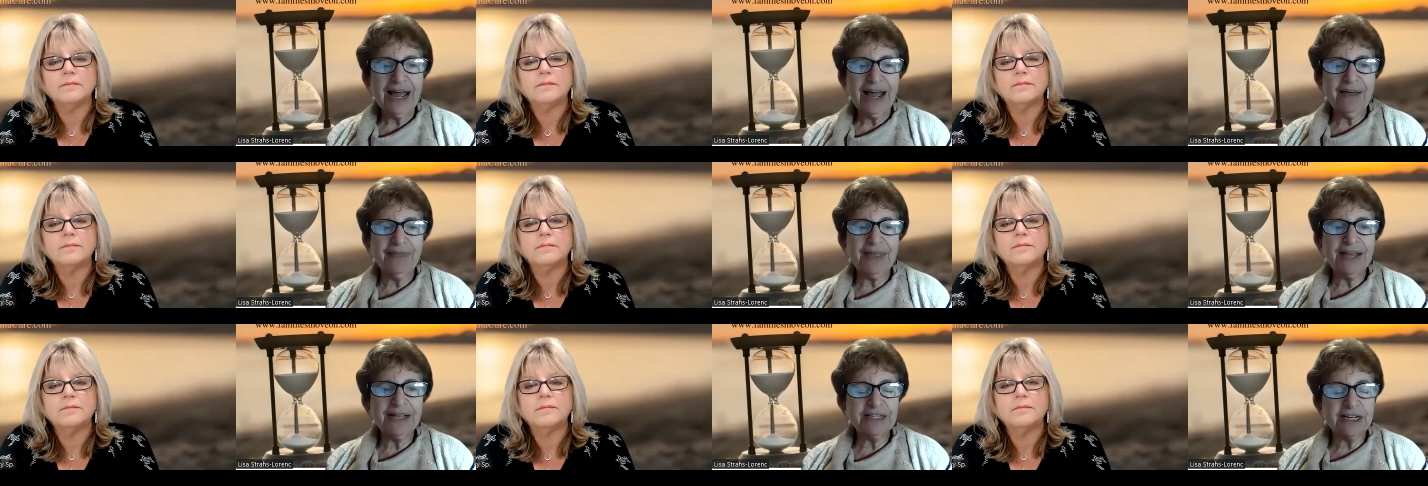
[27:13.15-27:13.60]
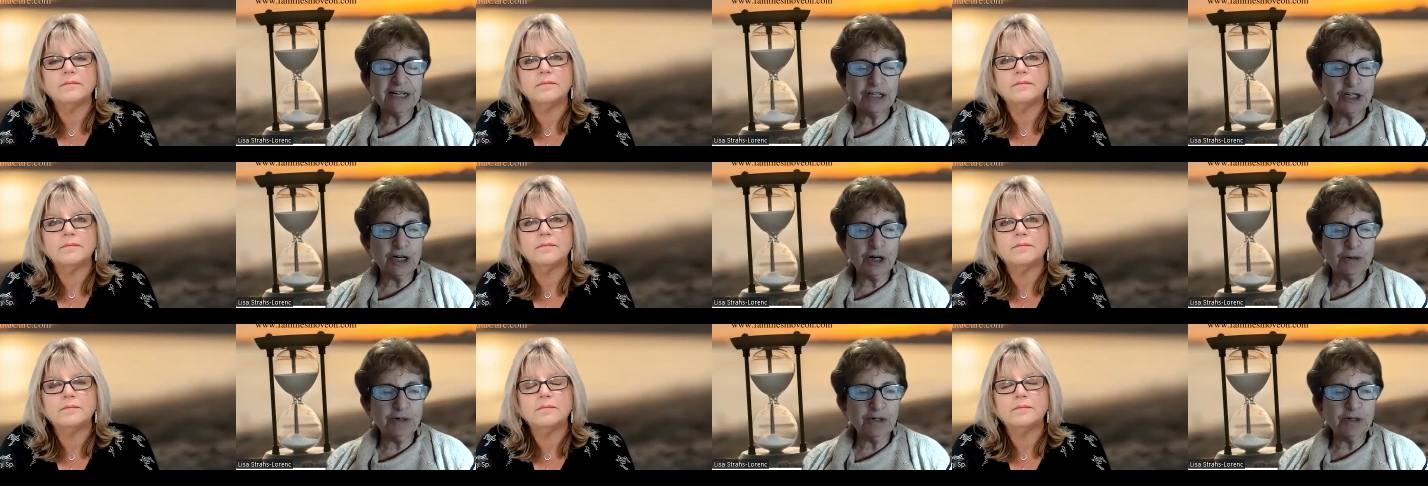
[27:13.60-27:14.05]
Speaker 1: and that's
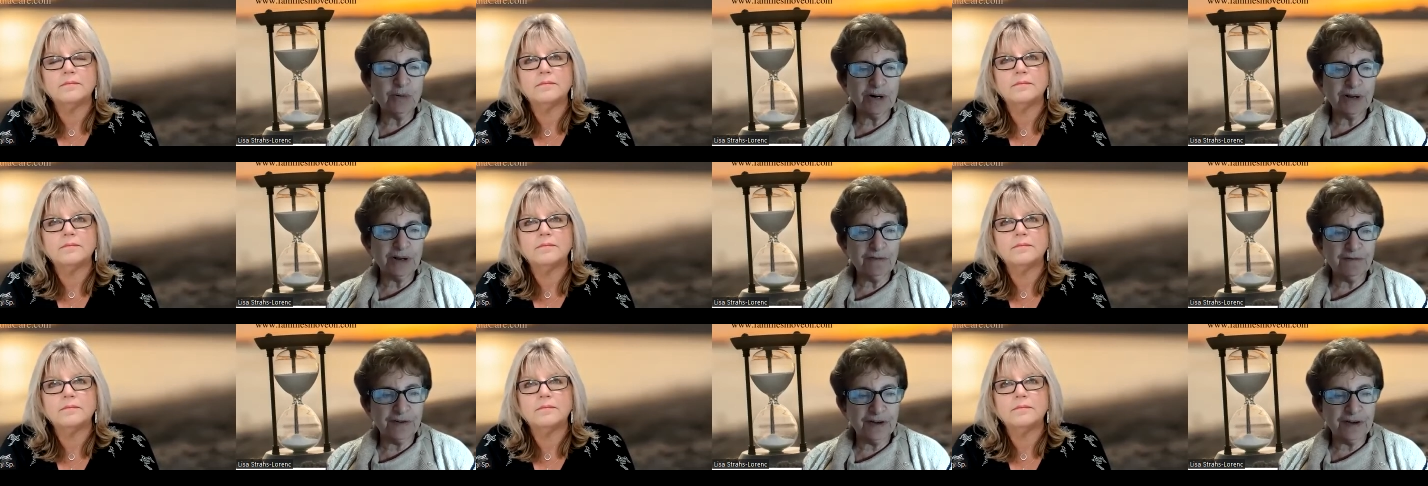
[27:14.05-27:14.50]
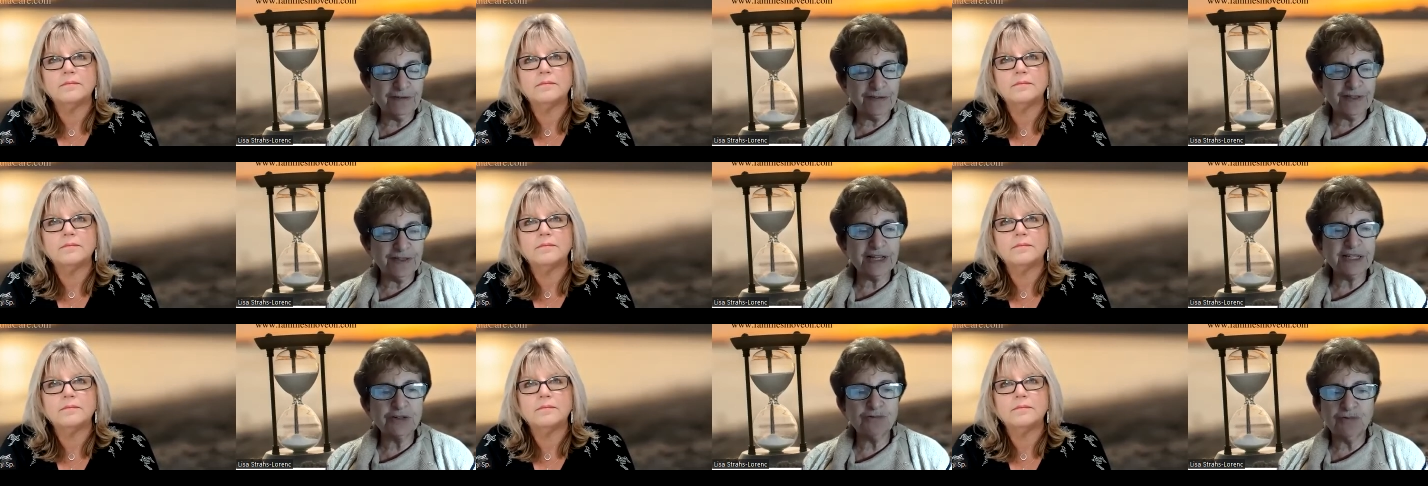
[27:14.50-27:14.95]
October 25th,
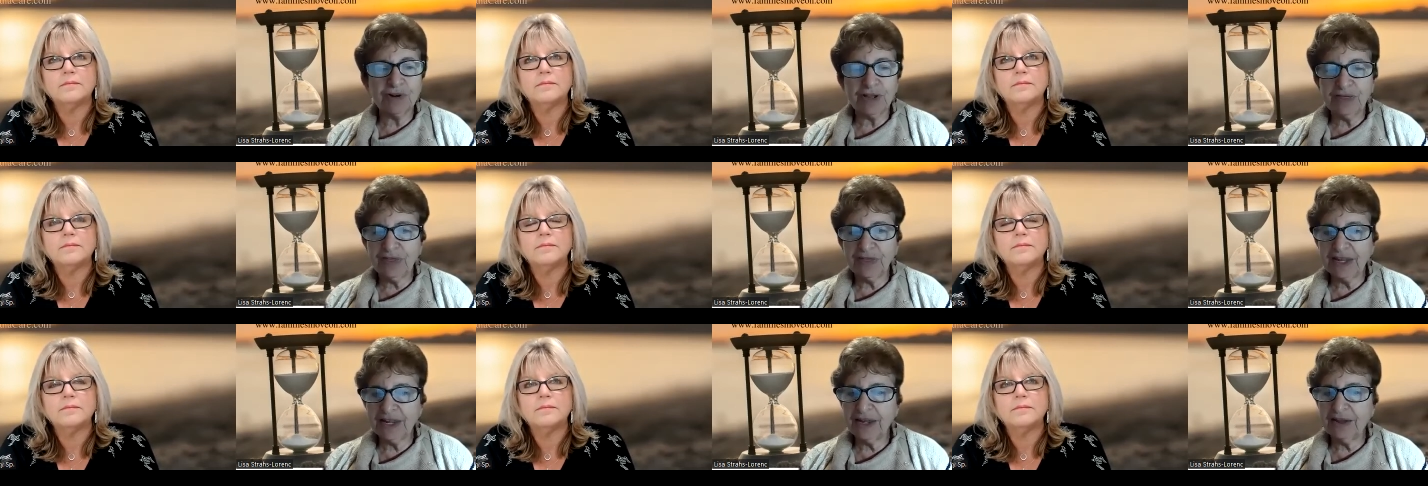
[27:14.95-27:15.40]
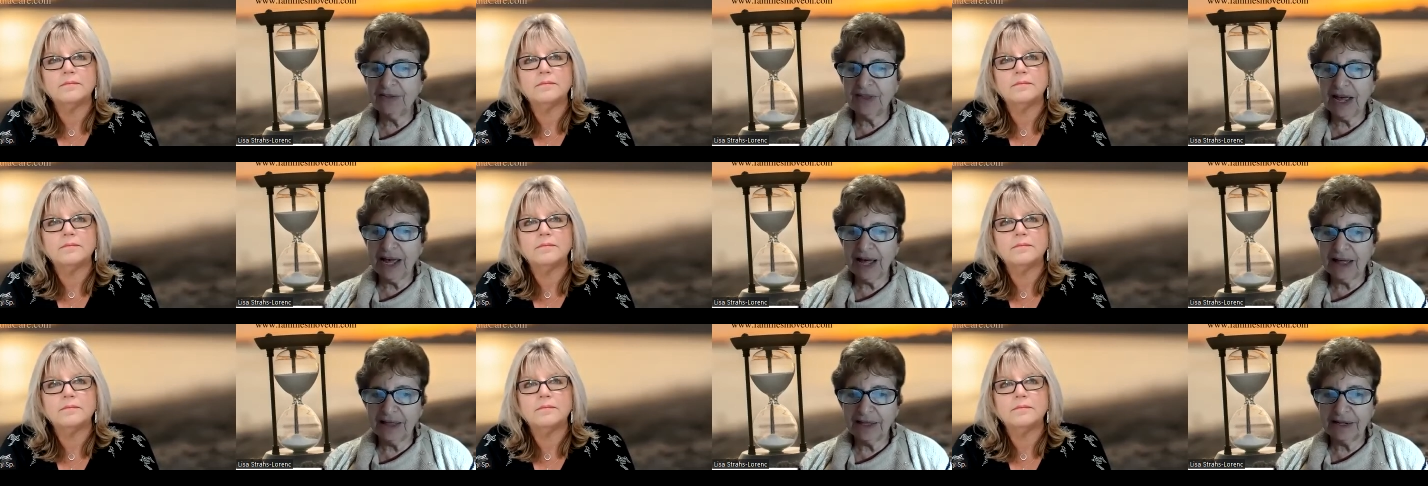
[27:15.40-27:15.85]
and that's Rethinking
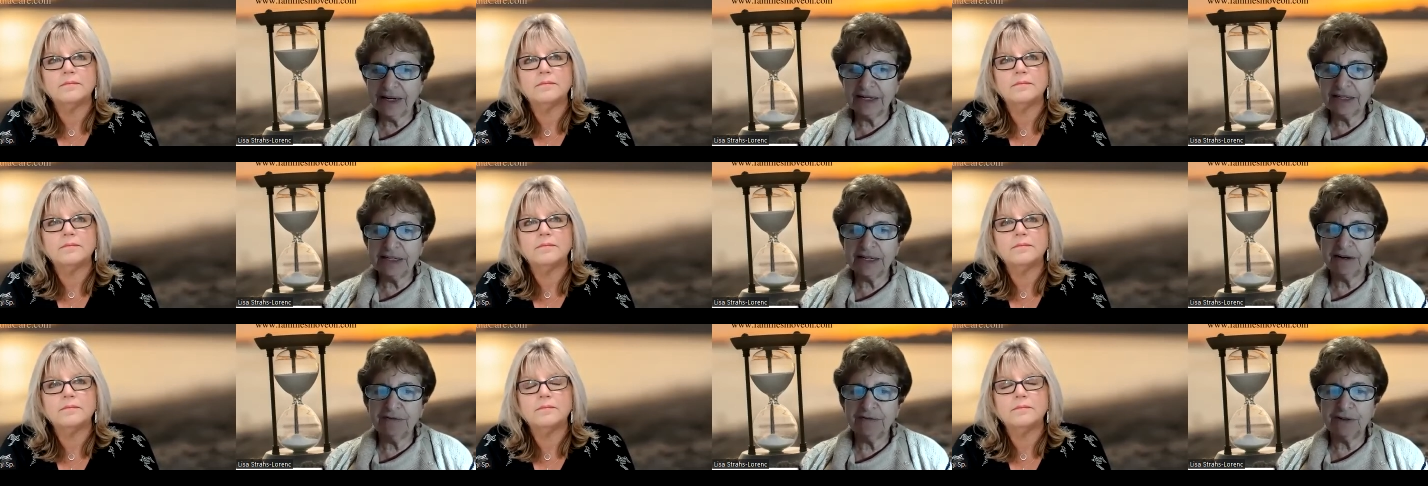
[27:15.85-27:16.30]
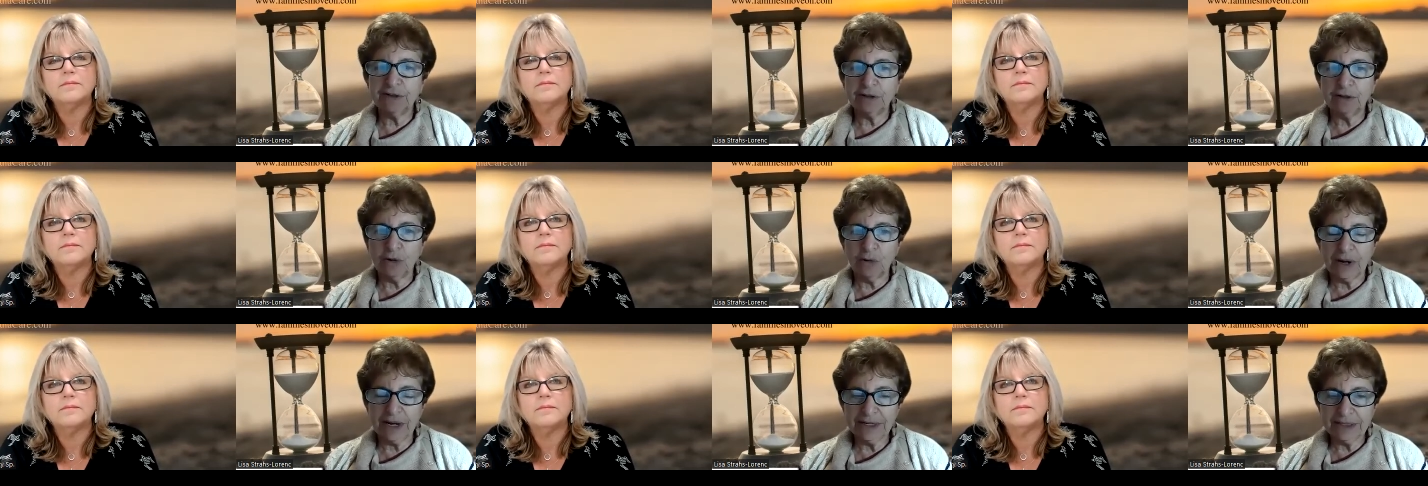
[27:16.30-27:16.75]
the Holidays After
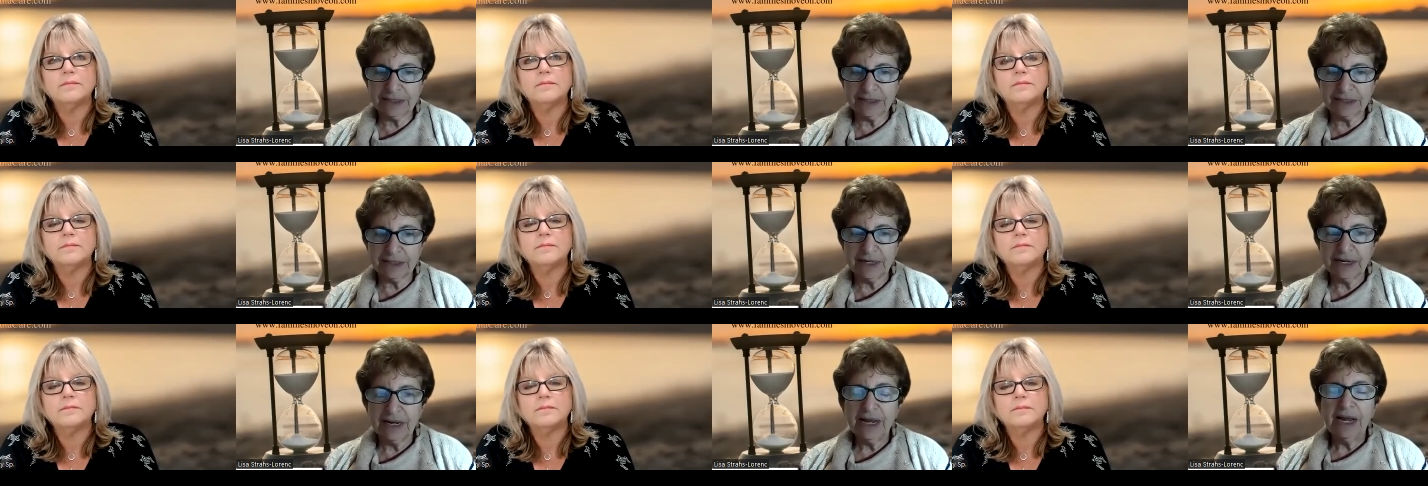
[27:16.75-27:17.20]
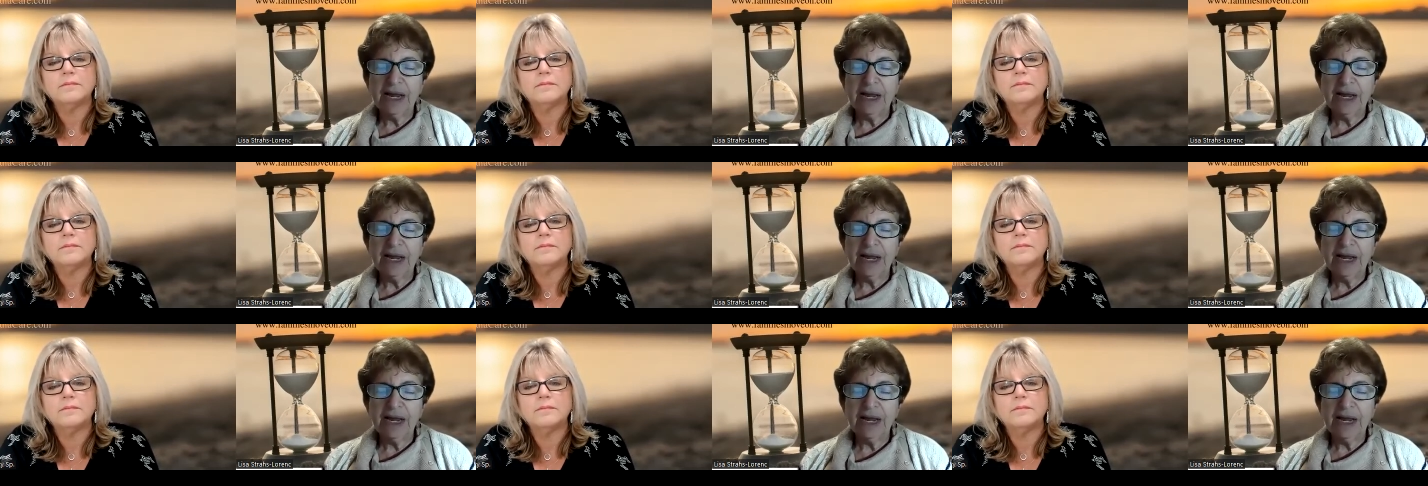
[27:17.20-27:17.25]
Loss